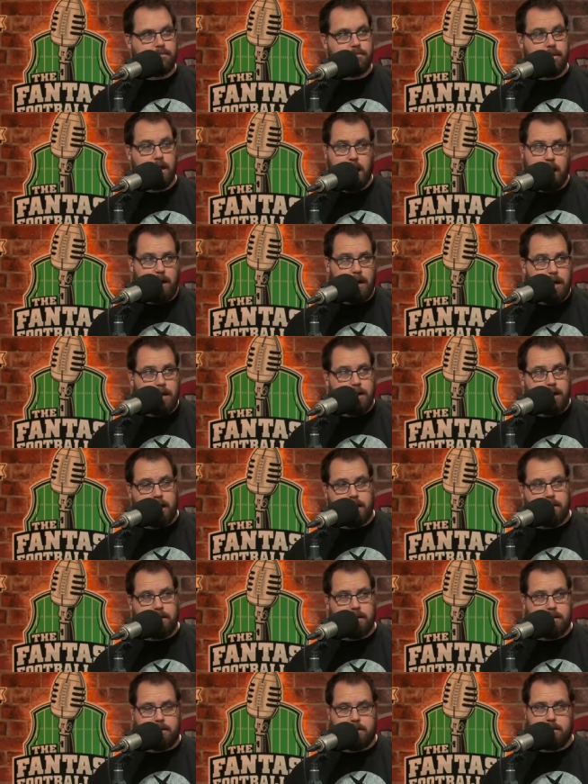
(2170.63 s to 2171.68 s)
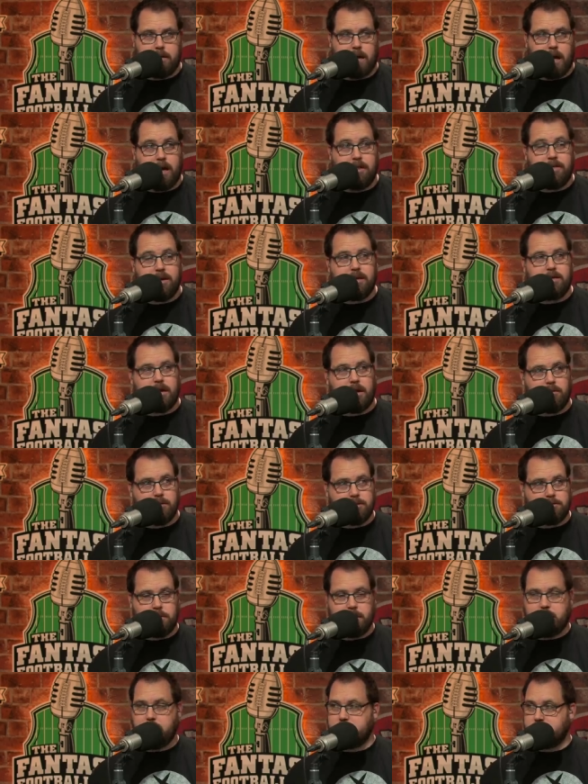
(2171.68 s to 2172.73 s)
Yeah, and and I think that
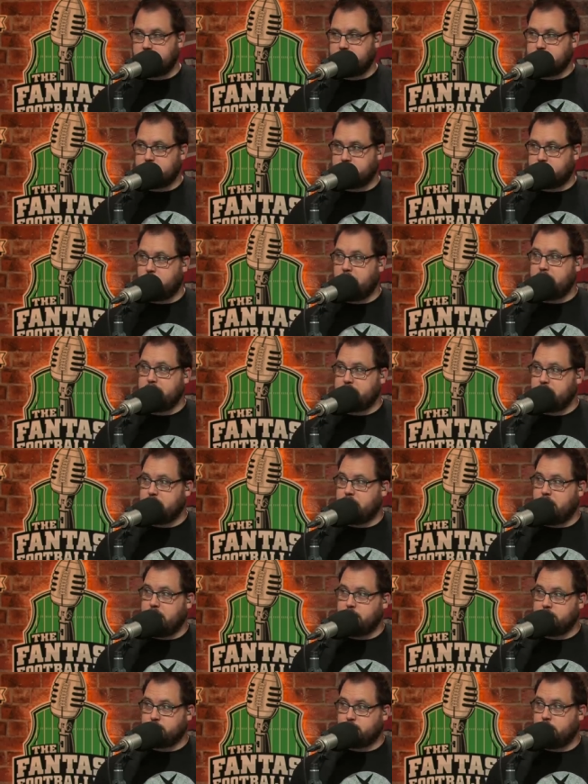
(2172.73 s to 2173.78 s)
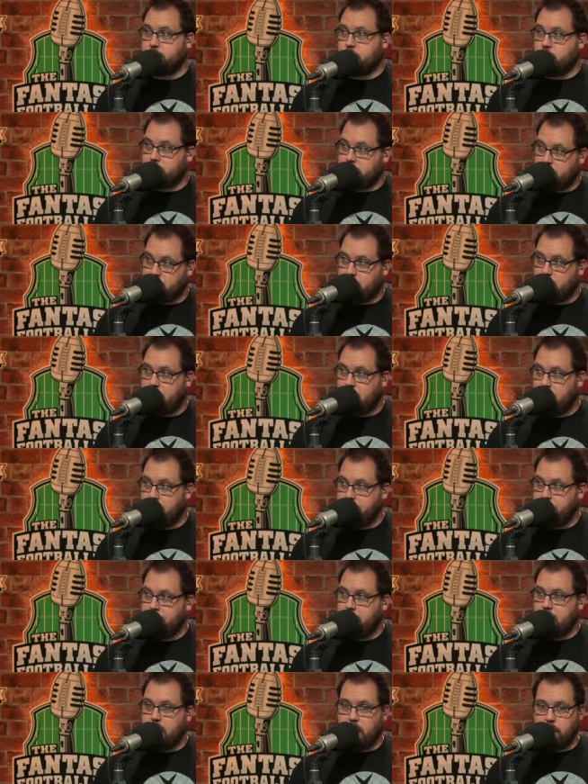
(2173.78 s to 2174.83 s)
was because of the surprising game script where they were
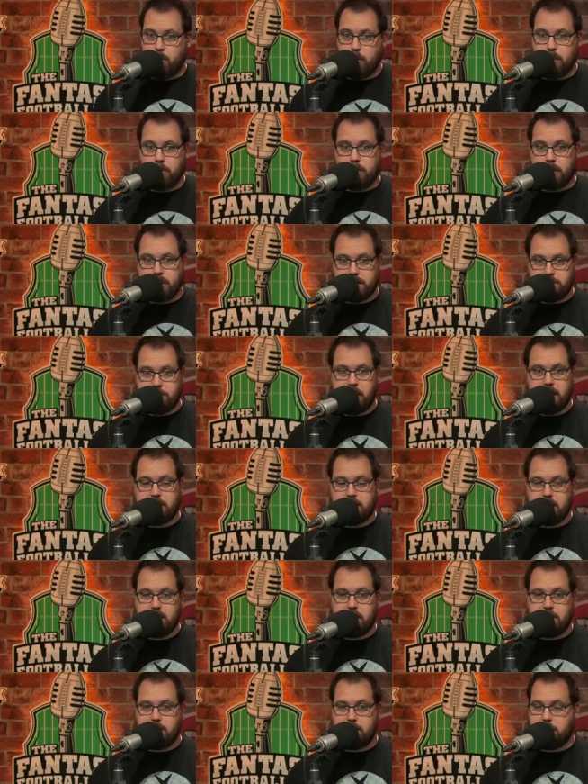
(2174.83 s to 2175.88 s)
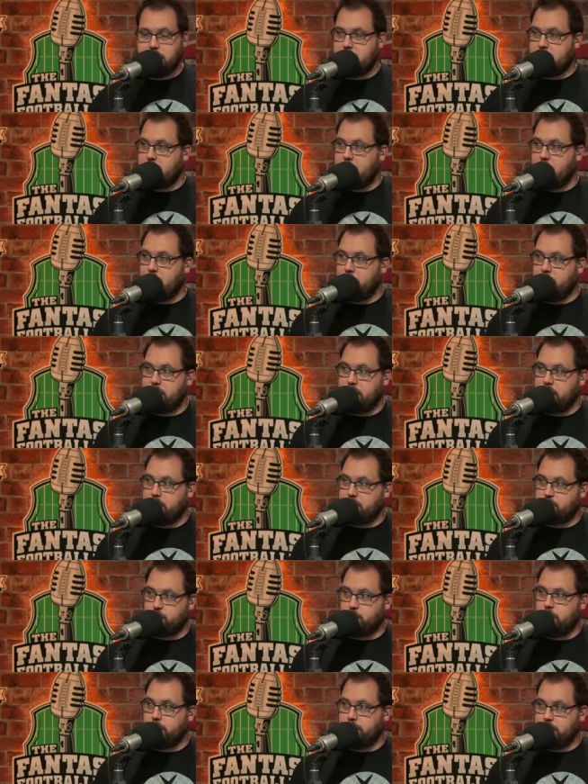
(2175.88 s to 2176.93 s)
up. Uh, we were expecting them to be down, and
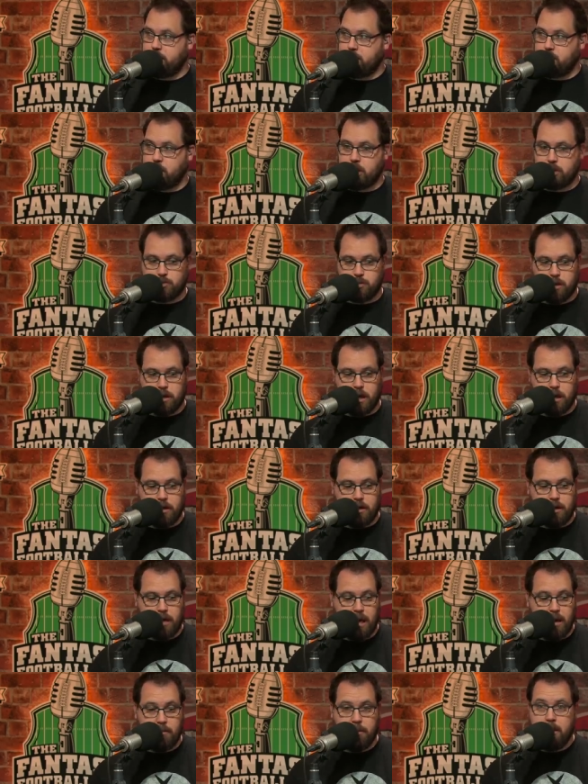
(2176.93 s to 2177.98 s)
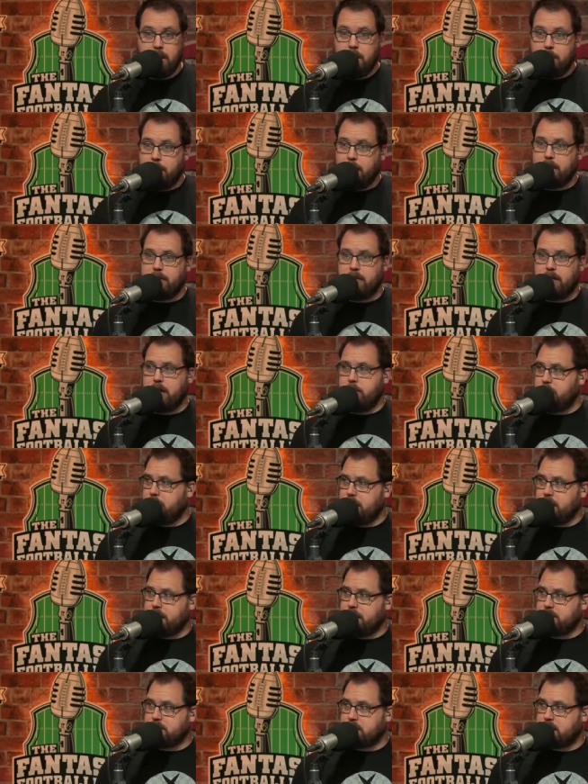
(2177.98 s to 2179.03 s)
this wouldn't be a Joshua Kelly game. But they play
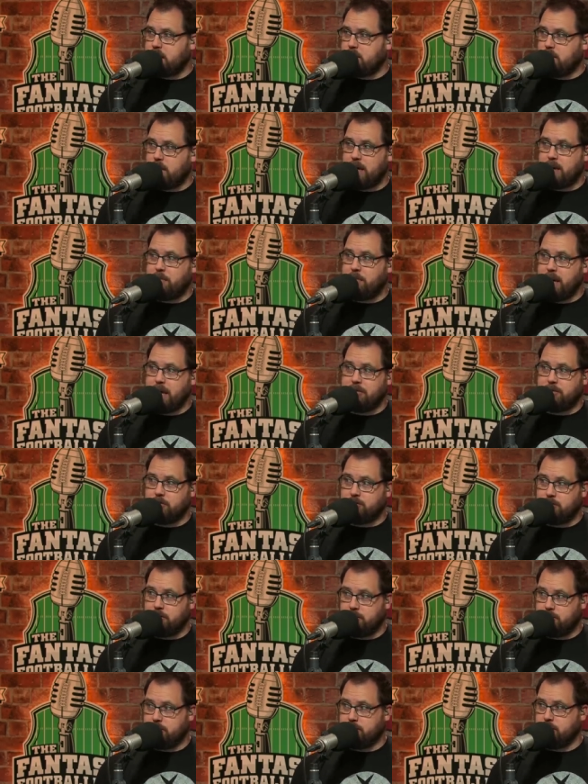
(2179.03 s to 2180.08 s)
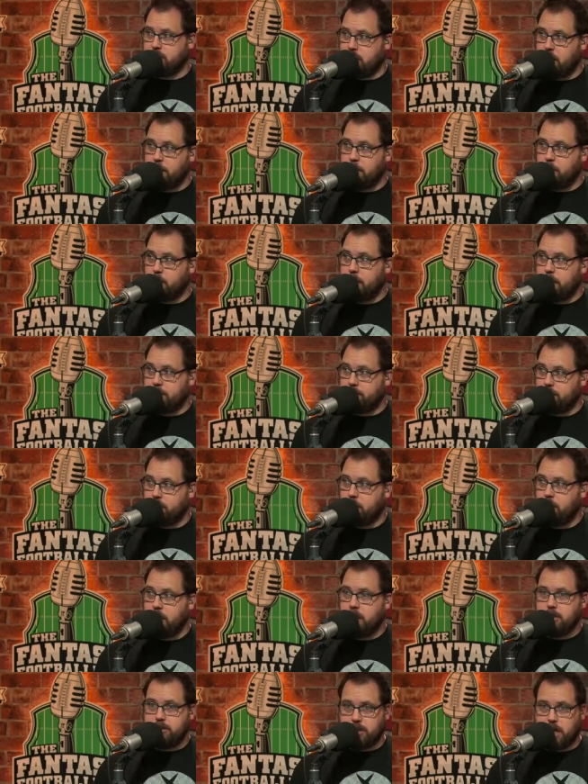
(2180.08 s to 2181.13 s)
against the Carolina Panthers this coming week, so
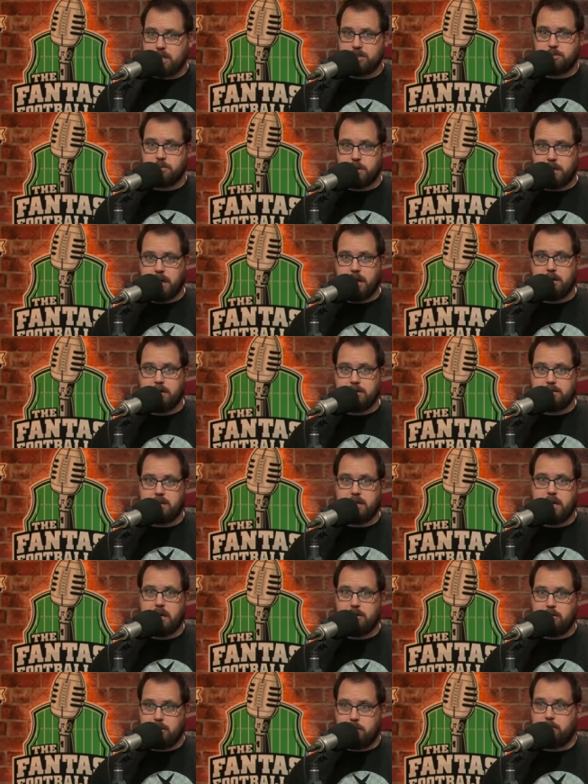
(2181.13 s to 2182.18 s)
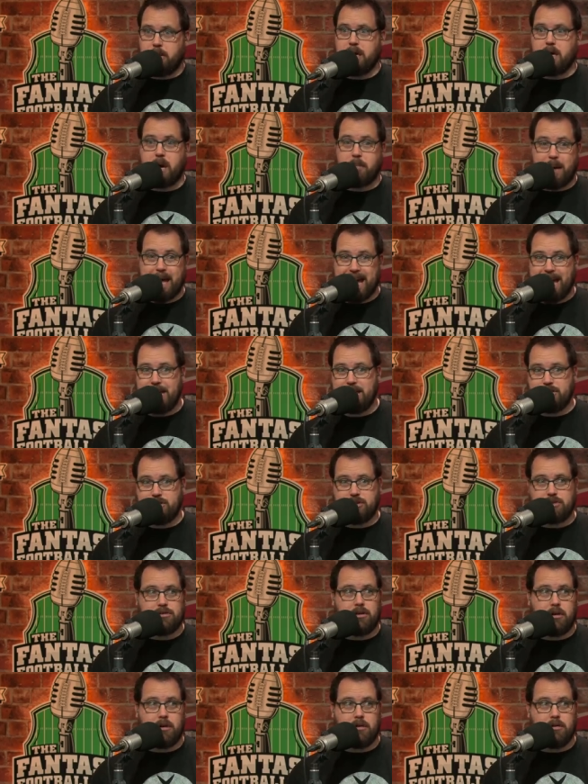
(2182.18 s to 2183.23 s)
Joshua Kelly's a guy you could pick up and
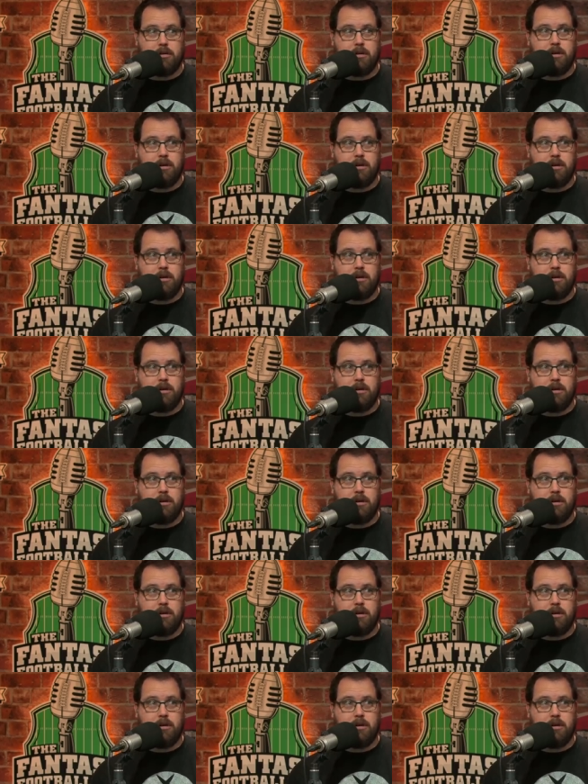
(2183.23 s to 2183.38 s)
start